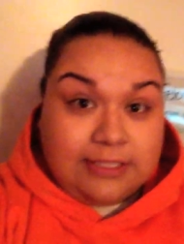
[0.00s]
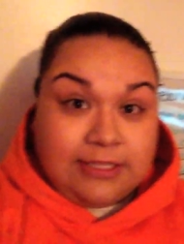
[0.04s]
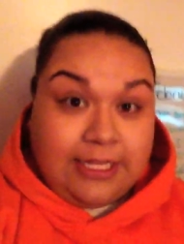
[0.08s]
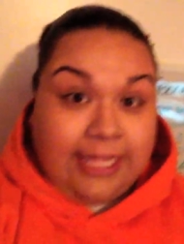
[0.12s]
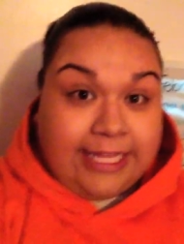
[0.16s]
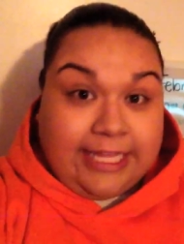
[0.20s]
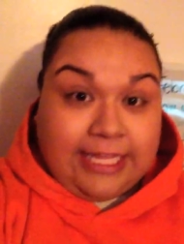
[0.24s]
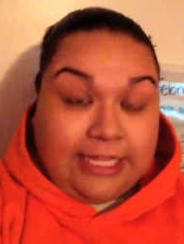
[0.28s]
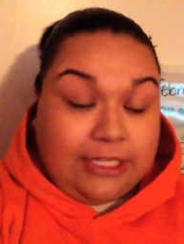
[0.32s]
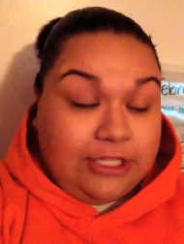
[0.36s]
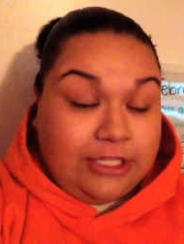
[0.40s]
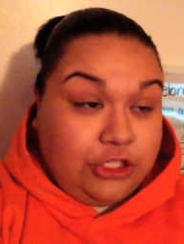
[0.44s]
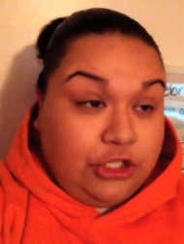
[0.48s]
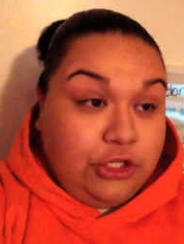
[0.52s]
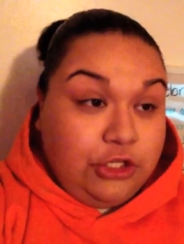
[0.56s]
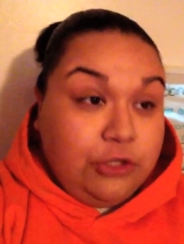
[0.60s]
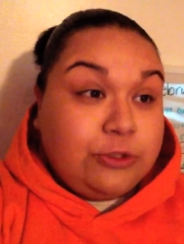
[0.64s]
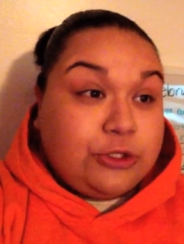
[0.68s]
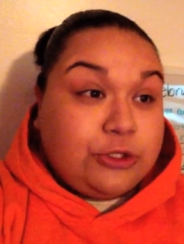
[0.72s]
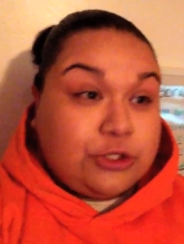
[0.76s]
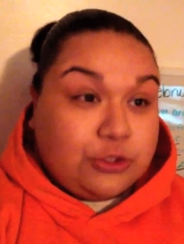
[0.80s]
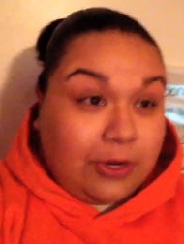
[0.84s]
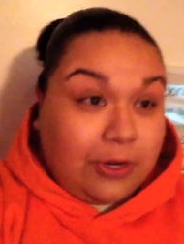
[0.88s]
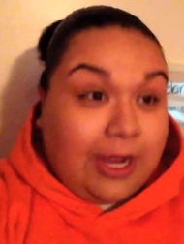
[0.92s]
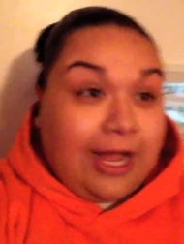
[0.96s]
Like you
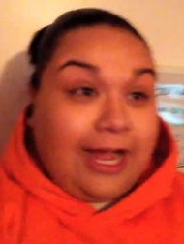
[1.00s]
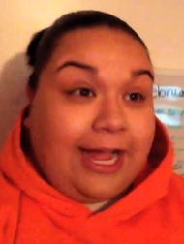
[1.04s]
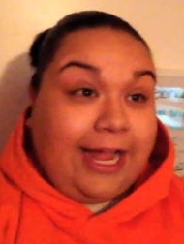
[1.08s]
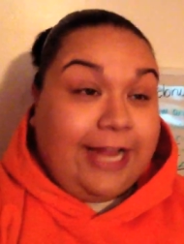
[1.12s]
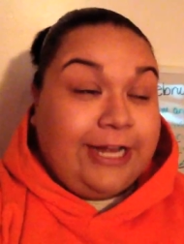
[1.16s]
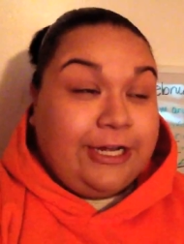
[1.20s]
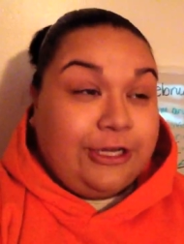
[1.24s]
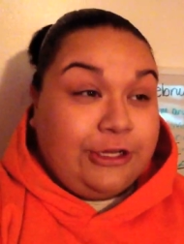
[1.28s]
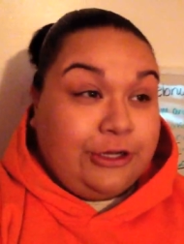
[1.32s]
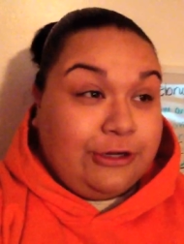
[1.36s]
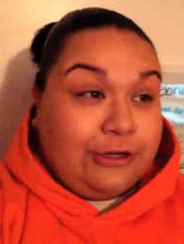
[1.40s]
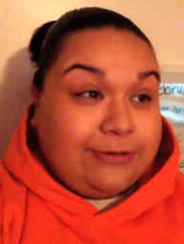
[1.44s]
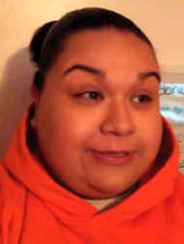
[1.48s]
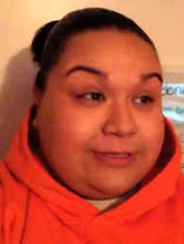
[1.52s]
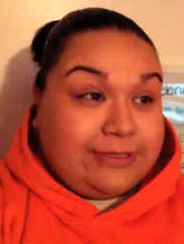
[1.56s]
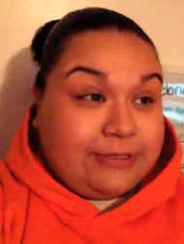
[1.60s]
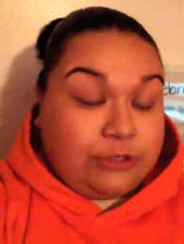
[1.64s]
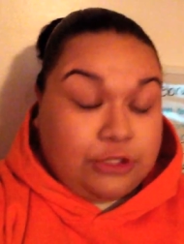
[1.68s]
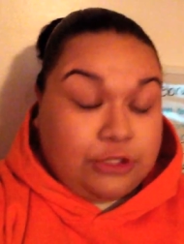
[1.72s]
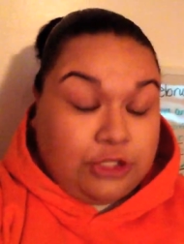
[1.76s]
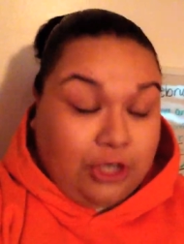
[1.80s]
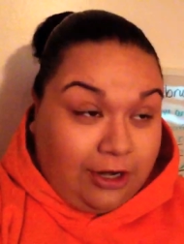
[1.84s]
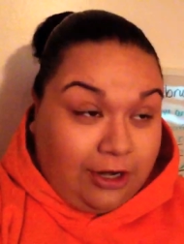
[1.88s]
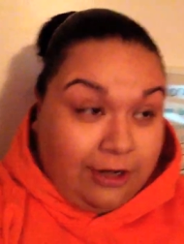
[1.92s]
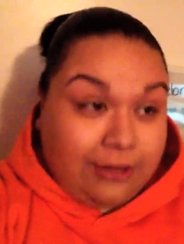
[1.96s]
tried your
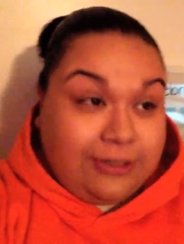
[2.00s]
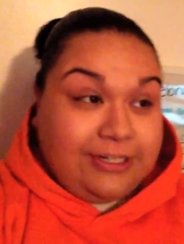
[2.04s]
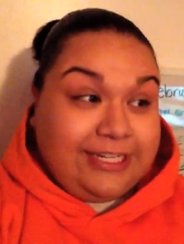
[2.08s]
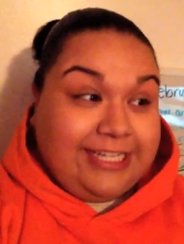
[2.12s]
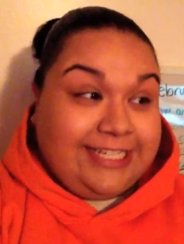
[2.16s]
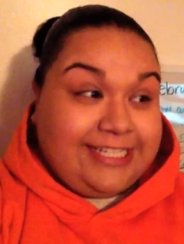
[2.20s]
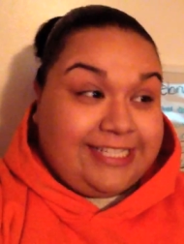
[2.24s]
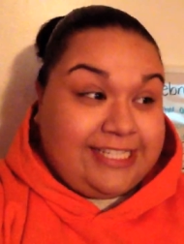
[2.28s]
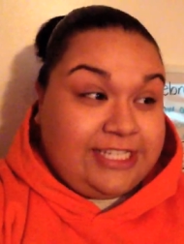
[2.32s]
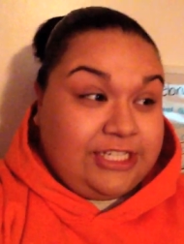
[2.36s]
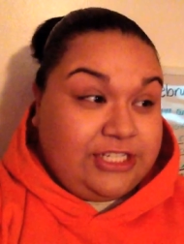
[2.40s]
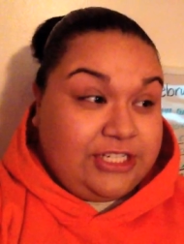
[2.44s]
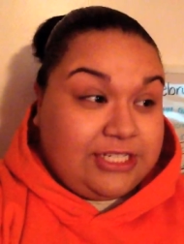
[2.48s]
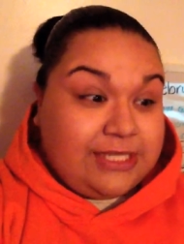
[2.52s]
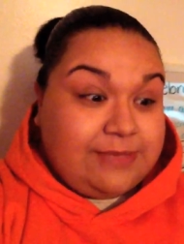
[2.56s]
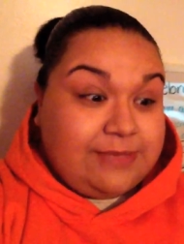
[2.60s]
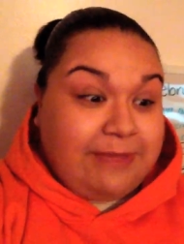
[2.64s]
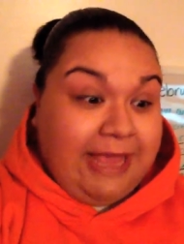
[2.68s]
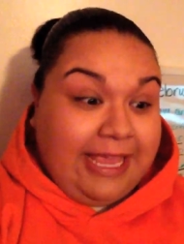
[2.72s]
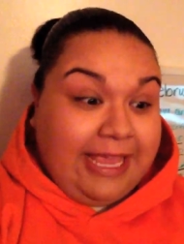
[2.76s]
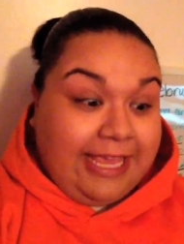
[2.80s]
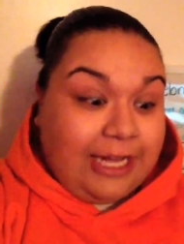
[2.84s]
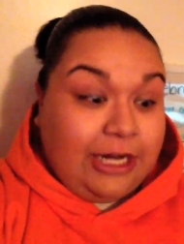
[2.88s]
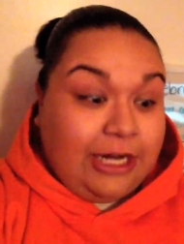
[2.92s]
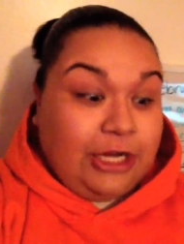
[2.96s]
darndest to just
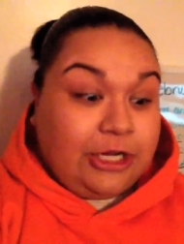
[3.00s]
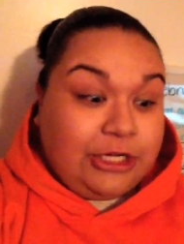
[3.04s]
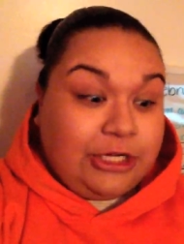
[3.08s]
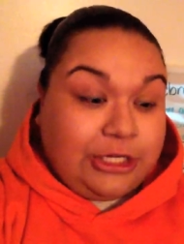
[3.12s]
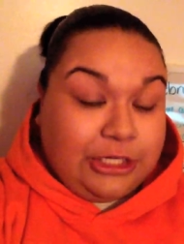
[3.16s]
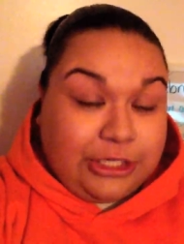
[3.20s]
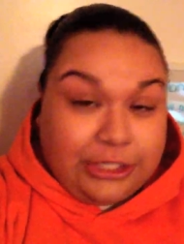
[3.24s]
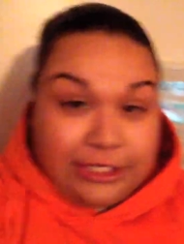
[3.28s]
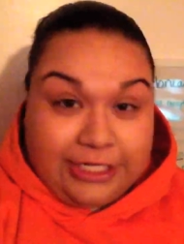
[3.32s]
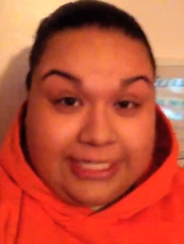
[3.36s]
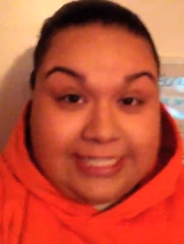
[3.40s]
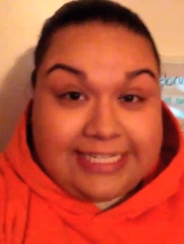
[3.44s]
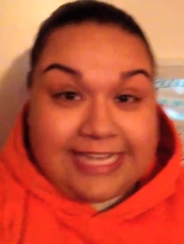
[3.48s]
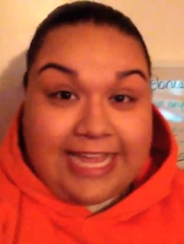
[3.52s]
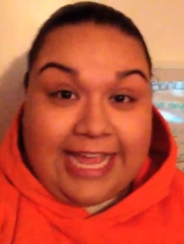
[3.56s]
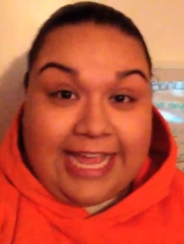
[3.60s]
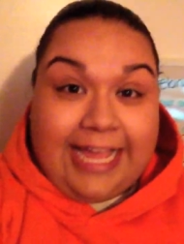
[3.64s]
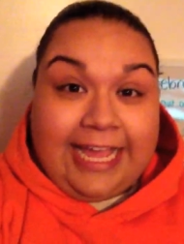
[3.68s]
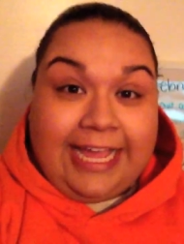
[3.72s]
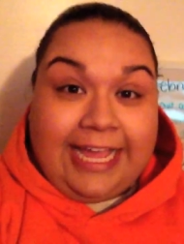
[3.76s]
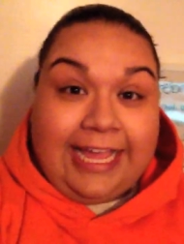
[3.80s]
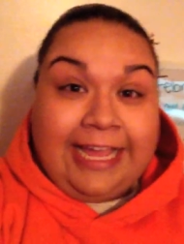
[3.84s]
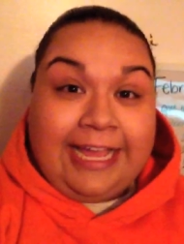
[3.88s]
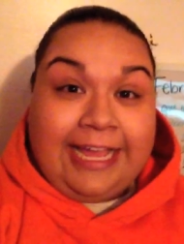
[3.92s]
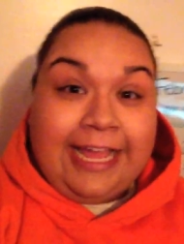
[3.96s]
make it a good
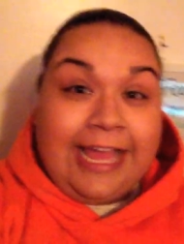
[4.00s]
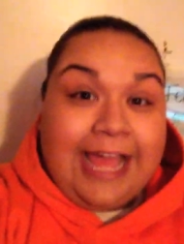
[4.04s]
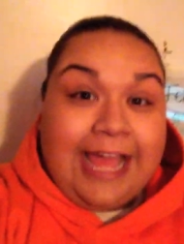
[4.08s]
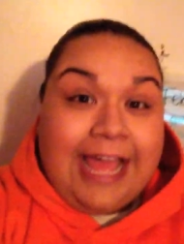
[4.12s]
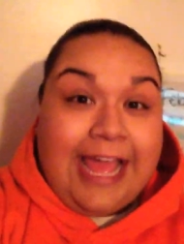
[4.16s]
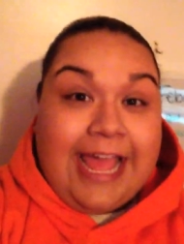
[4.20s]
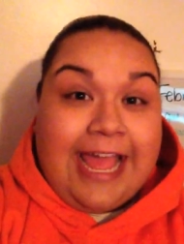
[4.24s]
day,